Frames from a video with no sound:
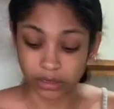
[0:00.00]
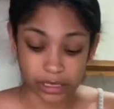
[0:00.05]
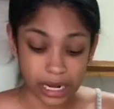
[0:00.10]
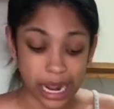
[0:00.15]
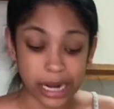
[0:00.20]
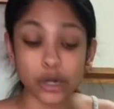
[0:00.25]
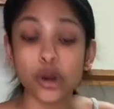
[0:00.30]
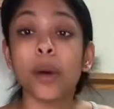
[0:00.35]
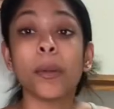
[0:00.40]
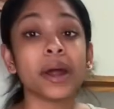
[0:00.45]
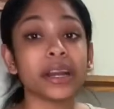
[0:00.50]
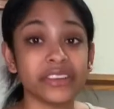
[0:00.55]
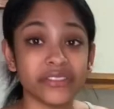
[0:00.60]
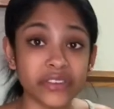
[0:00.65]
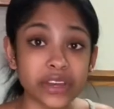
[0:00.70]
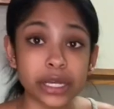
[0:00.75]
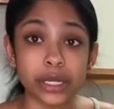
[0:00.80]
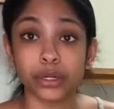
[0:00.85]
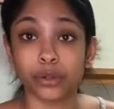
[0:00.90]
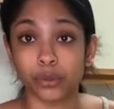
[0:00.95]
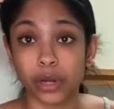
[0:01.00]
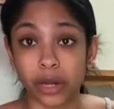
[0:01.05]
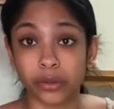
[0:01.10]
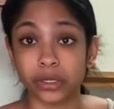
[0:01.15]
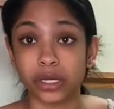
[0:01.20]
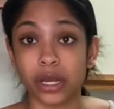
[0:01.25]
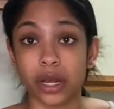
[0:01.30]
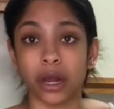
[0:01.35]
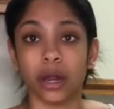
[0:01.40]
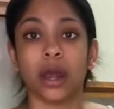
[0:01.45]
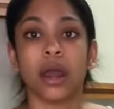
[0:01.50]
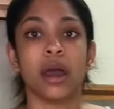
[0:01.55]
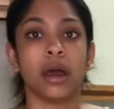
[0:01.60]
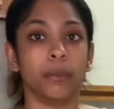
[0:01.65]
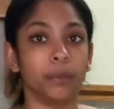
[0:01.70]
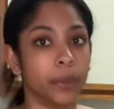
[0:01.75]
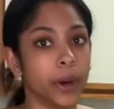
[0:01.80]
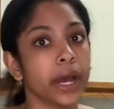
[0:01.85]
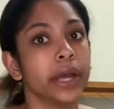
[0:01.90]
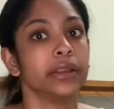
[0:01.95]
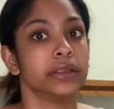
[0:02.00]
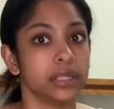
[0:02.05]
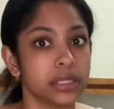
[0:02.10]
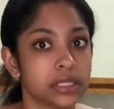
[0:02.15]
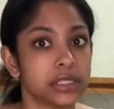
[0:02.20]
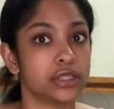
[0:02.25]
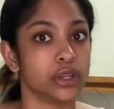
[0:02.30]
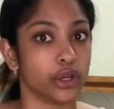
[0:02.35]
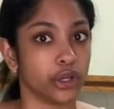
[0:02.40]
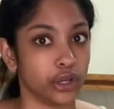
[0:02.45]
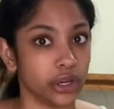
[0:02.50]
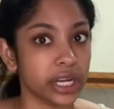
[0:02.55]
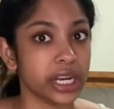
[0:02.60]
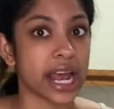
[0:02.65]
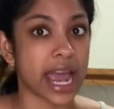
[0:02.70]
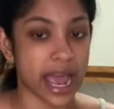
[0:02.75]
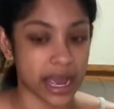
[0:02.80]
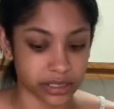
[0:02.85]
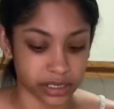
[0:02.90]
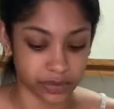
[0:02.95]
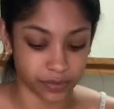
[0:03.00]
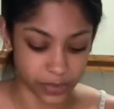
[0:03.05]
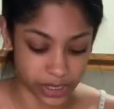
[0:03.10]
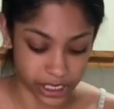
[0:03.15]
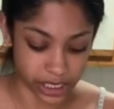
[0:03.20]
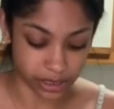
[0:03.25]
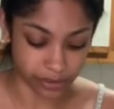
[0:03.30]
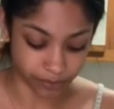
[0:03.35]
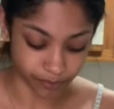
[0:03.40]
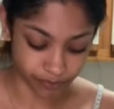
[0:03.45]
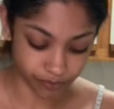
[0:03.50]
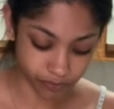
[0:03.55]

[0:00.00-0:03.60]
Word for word: Ain't nobody vegan around here, but this is a good ass meat.